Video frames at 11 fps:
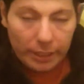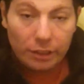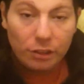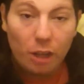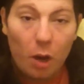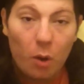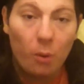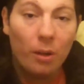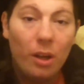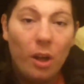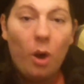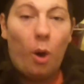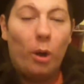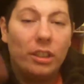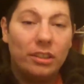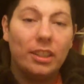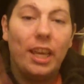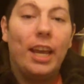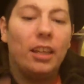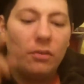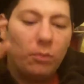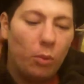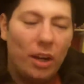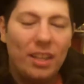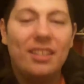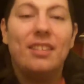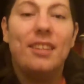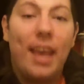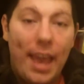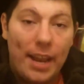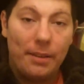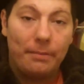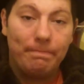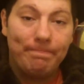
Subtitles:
So, on a scale of 1 to 10,